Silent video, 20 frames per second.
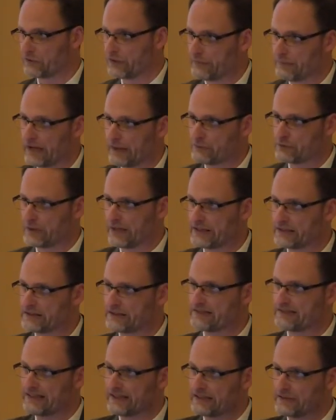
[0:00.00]
So I'm trying
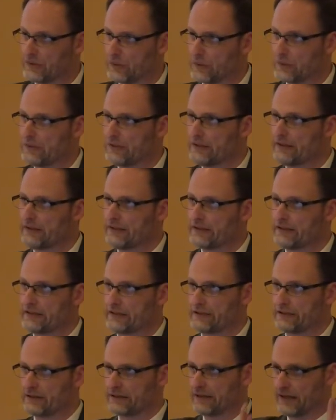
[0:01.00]
to signal
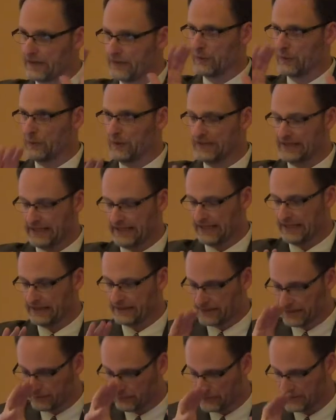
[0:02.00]
here, the one
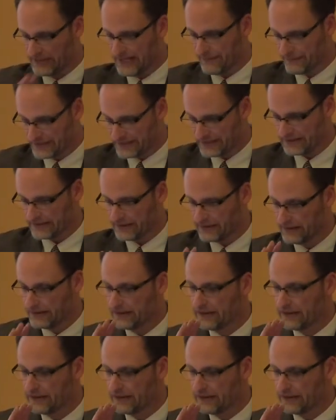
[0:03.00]
hand, the predominant